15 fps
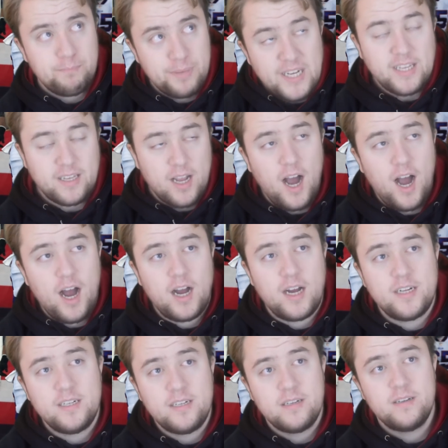
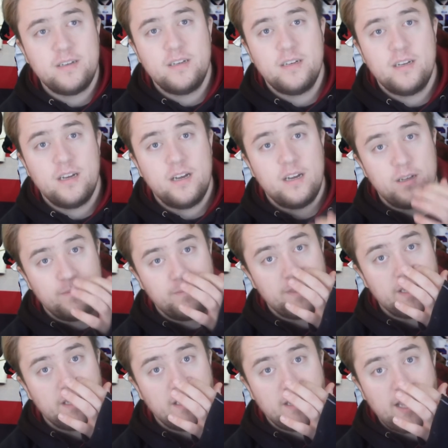Because
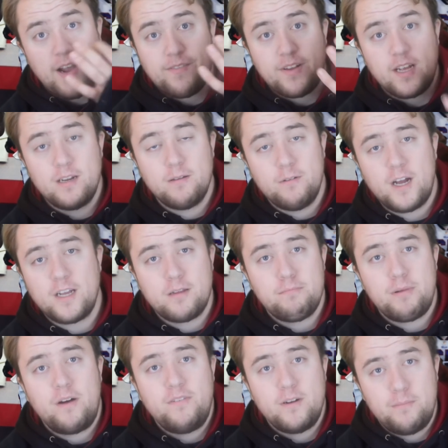same team that likes the
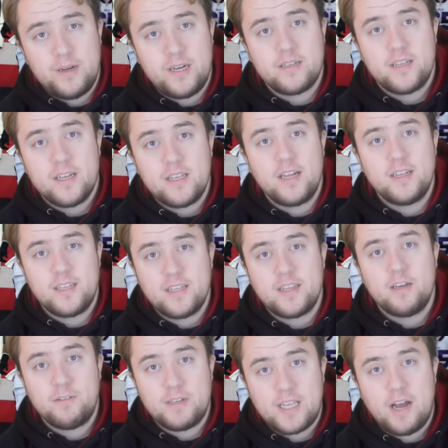Buffalo Bills. They done this
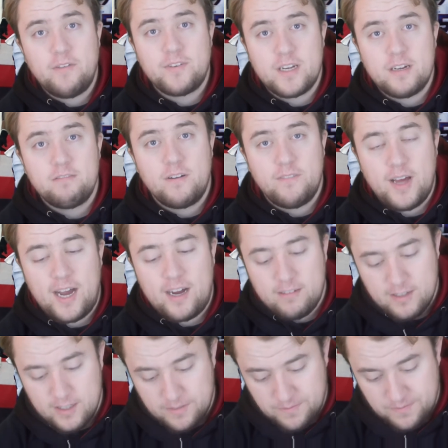their redemption from last
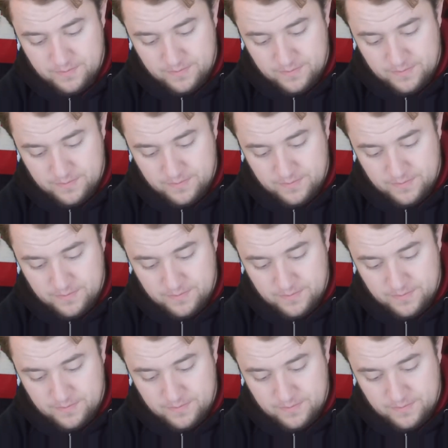week.